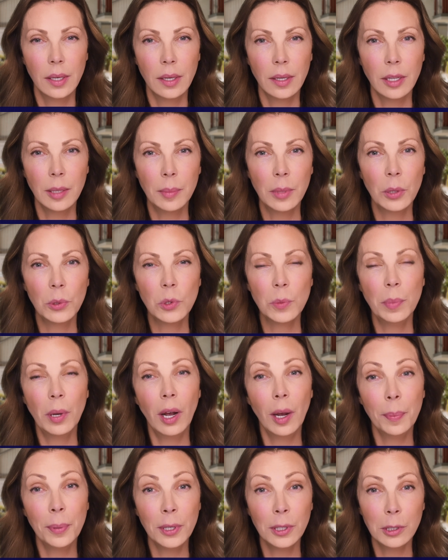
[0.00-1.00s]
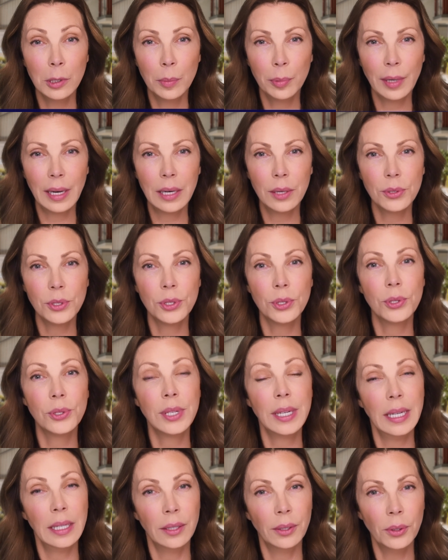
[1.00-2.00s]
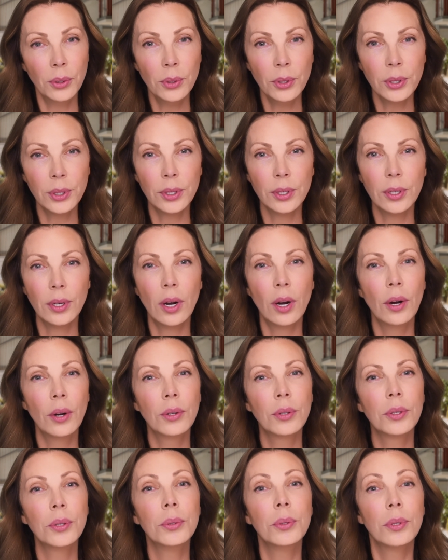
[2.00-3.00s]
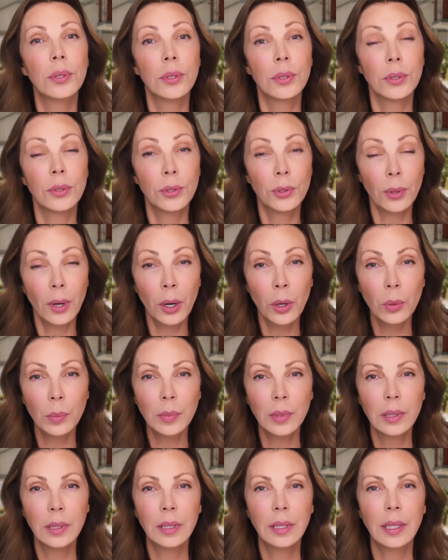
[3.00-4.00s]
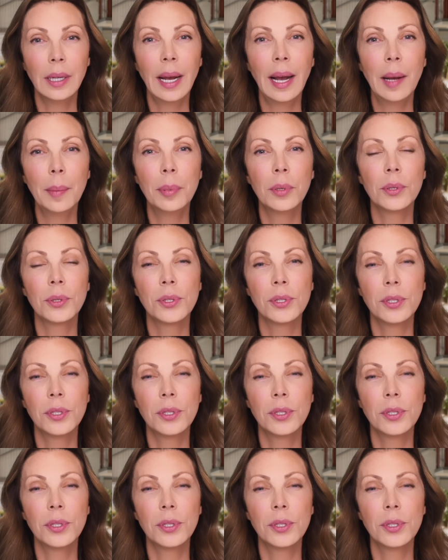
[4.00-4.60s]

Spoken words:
The most popular browsers in order are Google's Chrome, Apple's